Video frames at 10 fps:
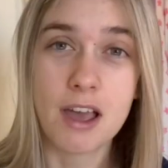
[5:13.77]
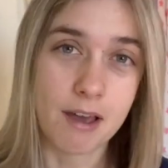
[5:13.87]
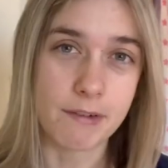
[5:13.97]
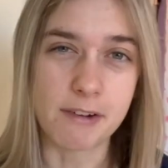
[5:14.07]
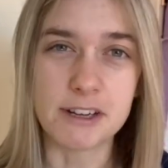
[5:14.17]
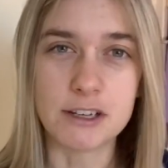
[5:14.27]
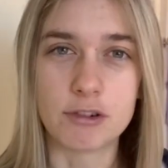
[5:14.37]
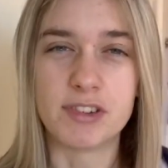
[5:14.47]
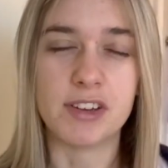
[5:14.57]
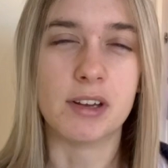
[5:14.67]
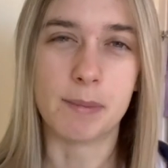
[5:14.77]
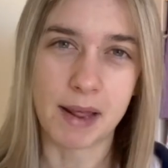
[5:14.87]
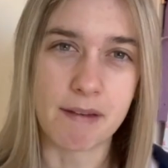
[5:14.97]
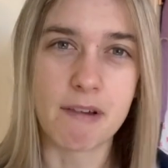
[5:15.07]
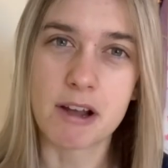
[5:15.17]
Very interested in the
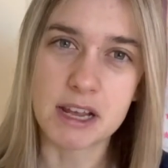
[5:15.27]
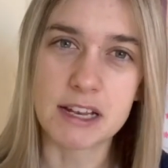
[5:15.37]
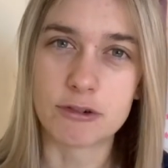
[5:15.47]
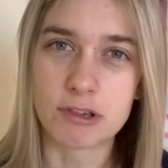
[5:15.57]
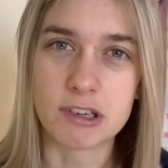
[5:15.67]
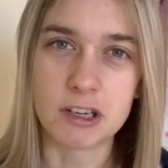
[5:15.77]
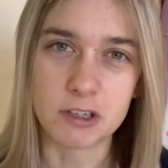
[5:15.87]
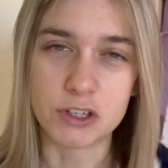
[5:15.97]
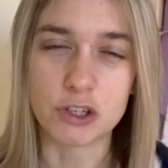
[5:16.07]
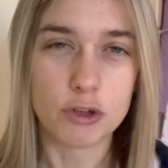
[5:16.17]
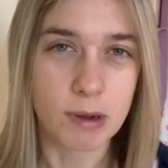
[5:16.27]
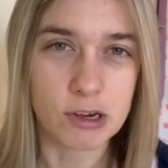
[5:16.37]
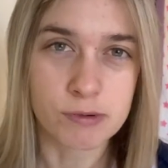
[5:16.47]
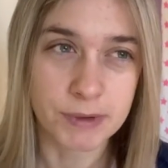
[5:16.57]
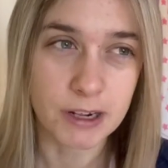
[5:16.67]
player, very interested in the
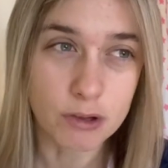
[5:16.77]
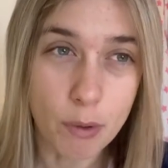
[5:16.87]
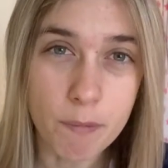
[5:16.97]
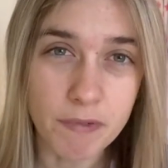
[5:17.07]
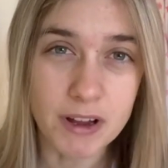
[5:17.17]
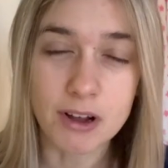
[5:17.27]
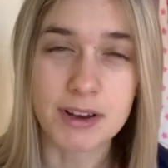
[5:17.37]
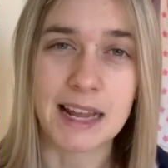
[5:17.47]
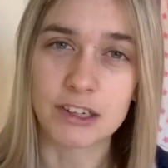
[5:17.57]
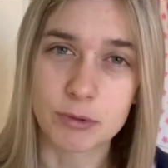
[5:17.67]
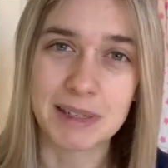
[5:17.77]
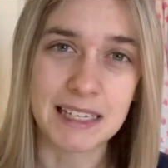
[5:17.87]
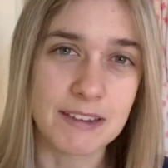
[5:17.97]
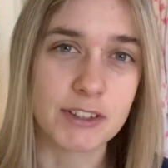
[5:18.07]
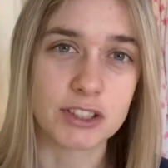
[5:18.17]
situation, but I don't think Garnacho would
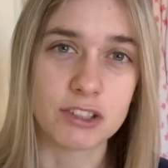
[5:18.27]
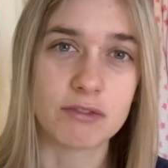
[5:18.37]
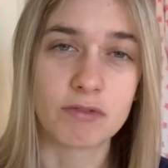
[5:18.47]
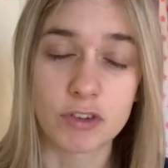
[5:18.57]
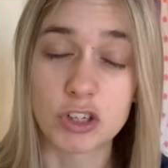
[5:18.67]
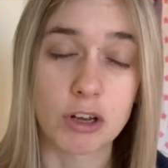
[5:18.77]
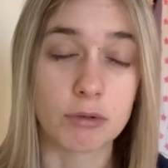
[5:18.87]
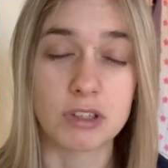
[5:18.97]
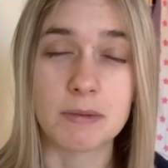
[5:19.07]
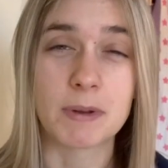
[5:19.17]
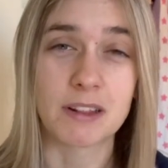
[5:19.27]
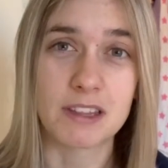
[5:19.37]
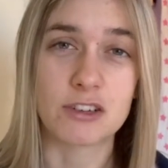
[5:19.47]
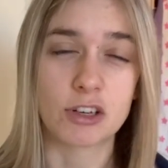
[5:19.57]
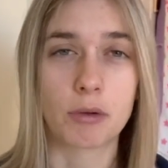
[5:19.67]
leave us for Chelsea, but I
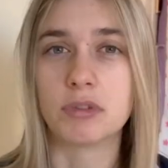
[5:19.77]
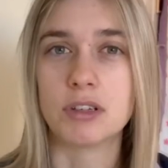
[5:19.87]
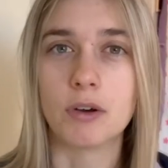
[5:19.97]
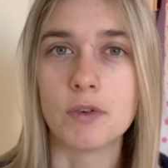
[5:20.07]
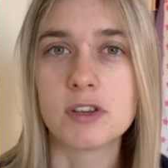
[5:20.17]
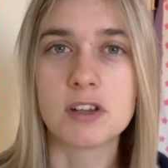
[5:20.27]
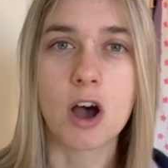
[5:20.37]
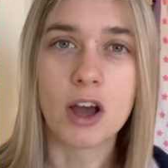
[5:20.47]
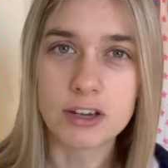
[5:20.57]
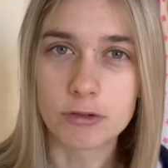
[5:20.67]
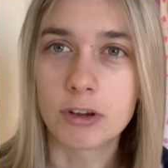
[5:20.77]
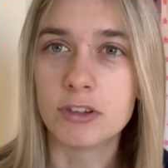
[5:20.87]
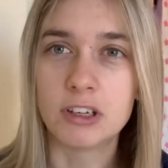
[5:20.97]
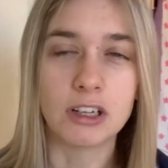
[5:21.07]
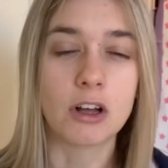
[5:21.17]
think Chelsea obviously are
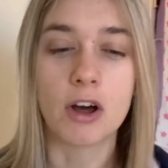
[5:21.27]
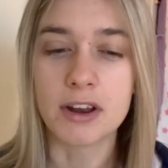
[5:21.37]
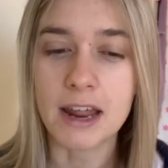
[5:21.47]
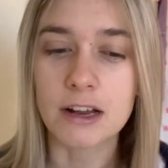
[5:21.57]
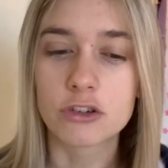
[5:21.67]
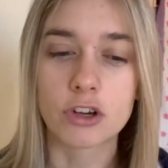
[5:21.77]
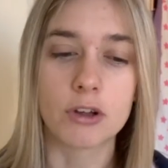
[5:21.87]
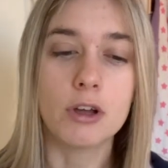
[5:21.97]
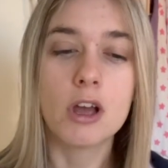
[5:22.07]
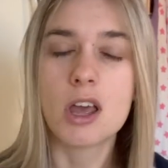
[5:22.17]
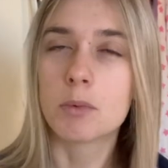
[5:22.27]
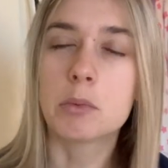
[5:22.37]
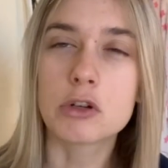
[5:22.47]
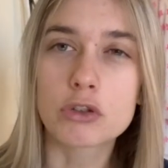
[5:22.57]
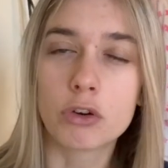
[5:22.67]
interested in Garnacho. But
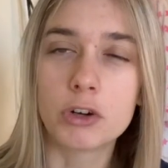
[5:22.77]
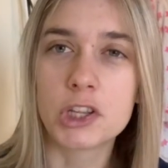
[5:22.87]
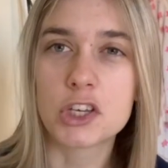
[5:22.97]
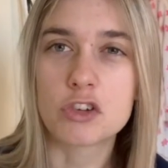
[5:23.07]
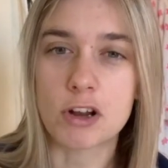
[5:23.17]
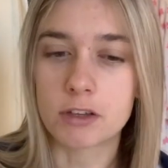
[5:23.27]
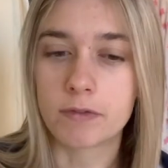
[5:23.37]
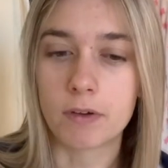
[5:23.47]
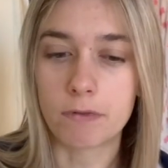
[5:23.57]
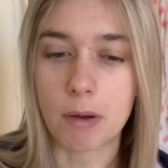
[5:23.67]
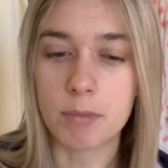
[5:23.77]
what's going on in the transfer front?